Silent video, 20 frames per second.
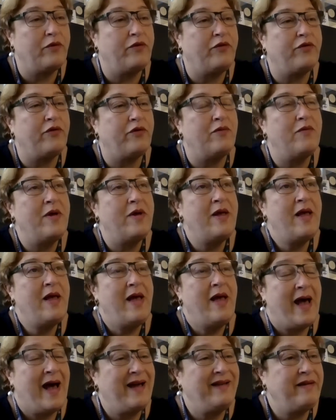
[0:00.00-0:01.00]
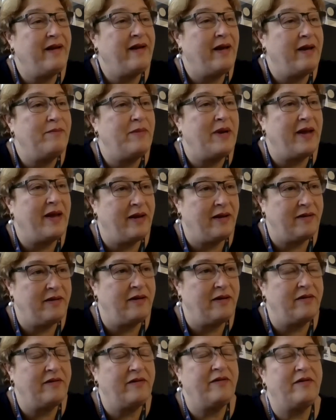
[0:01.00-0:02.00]
So a time like
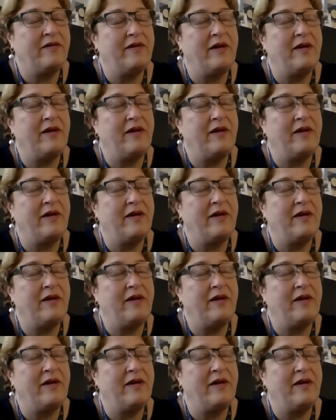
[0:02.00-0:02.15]
this.